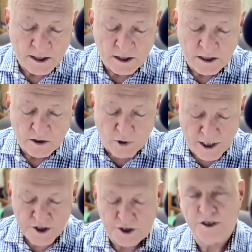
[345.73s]

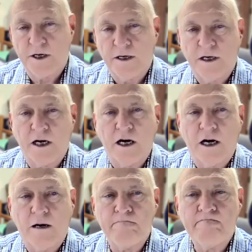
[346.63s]
Questions
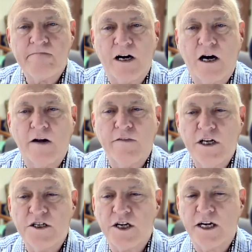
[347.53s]
on the
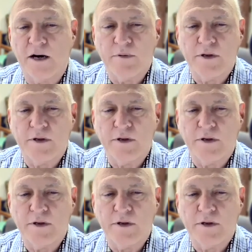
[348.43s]
exam.